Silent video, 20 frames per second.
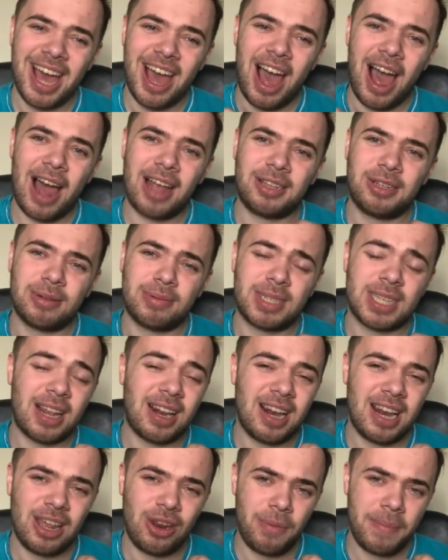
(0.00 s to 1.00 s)
I'm just a
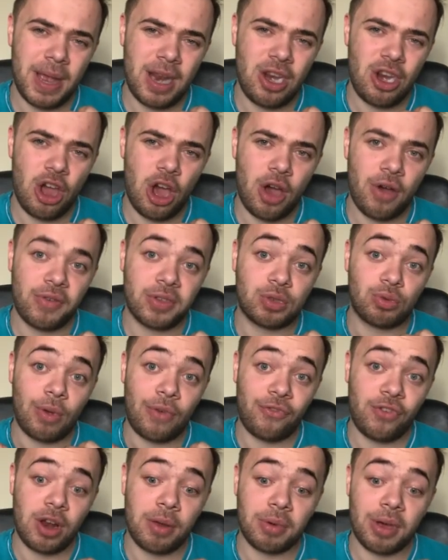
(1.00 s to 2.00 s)
little bit nervous
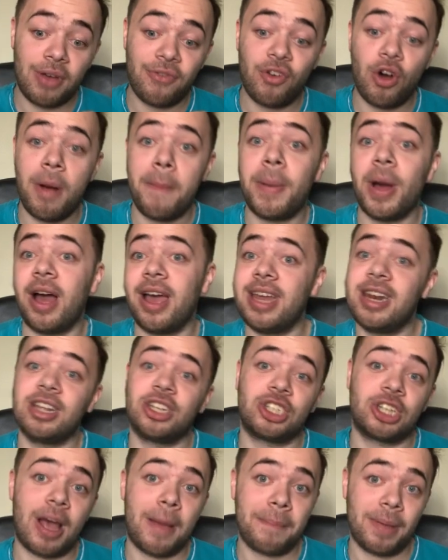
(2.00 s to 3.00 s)
with Fulham going forward, but in the
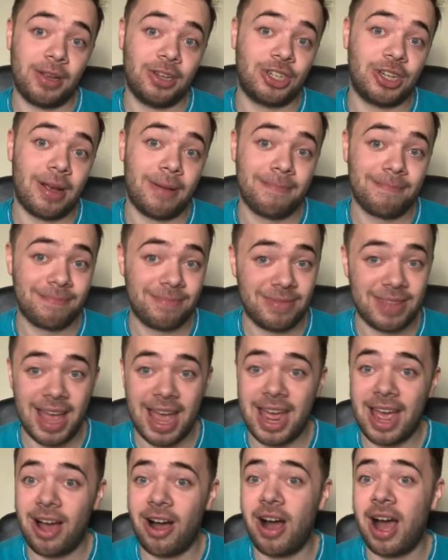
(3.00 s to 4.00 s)
Championship,
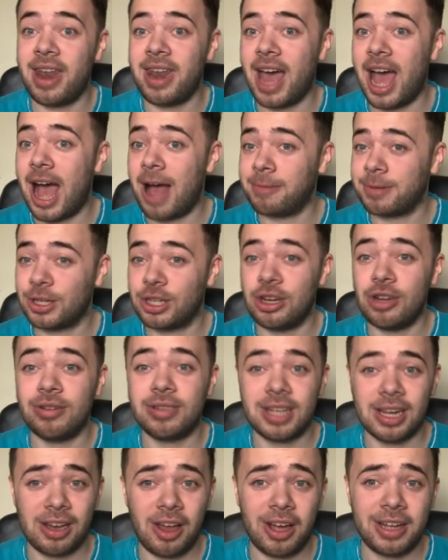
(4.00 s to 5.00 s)
they are an absolute
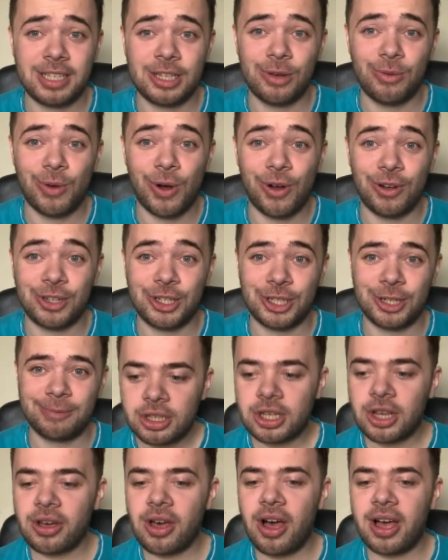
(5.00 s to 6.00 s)
delight to watch.
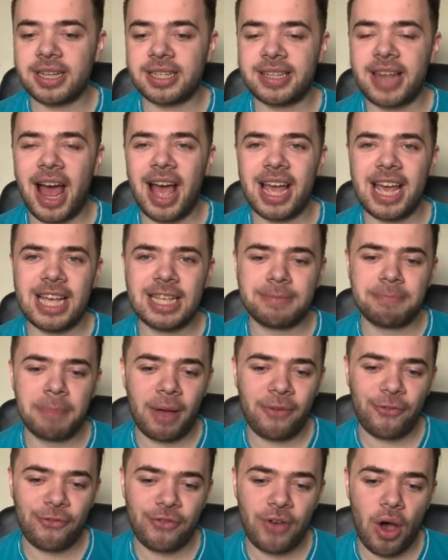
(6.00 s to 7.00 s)
So guys, that is my
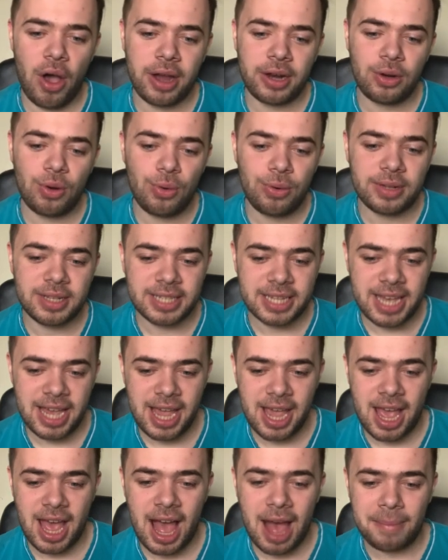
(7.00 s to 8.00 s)
final
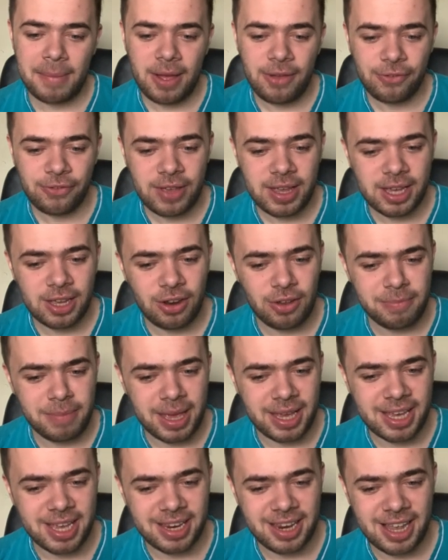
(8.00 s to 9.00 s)
tier. Am I thinking of
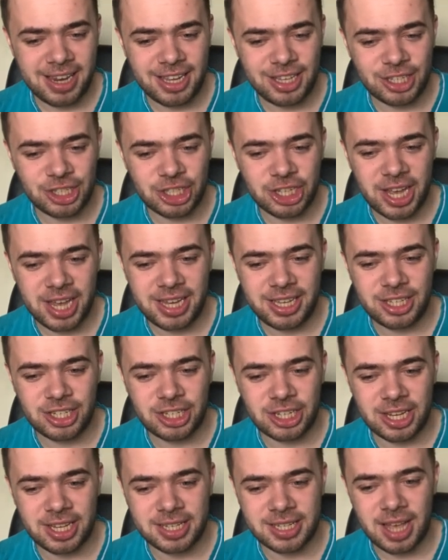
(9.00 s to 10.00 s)
making any
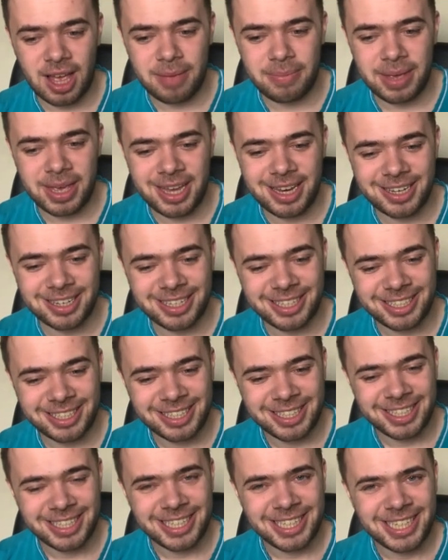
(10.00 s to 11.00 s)
changes? I mean,
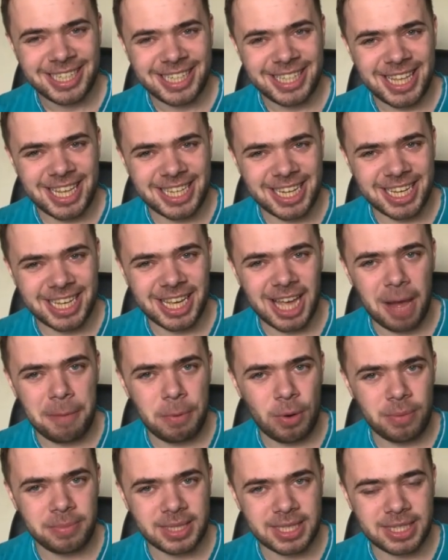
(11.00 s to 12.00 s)
there's a
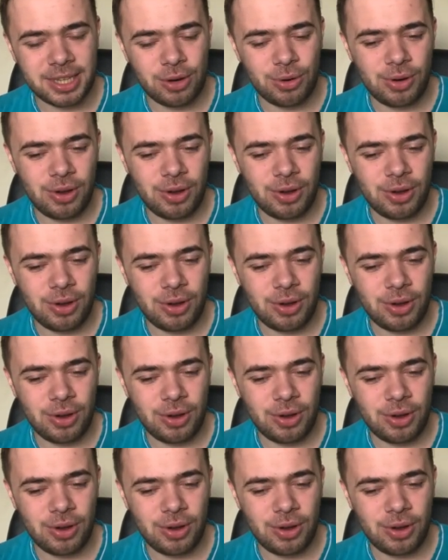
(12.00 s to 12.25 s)
couple I'm still